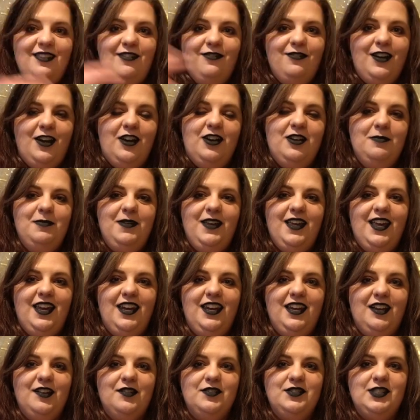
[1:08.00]
the very
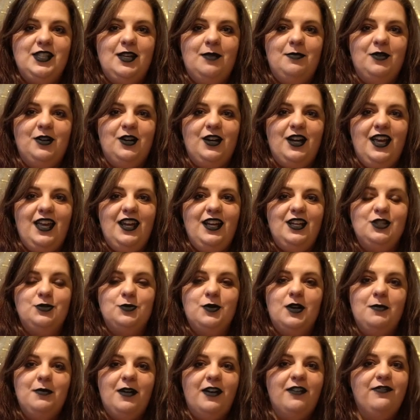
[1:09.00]
beginning of summer and it's
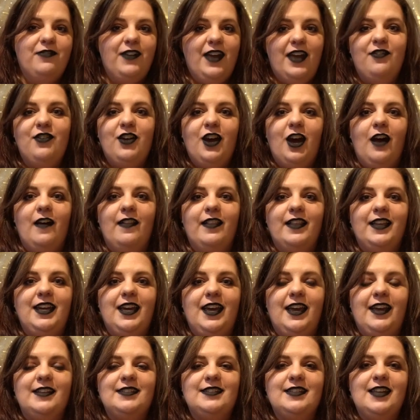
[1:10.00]
one of my favorite
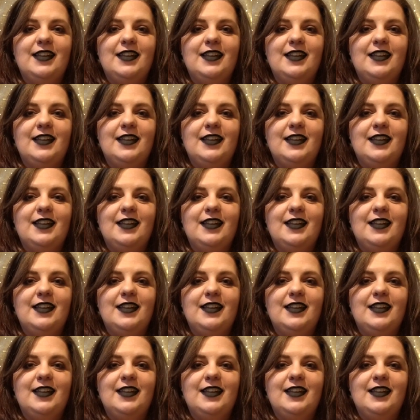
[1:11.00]
holidays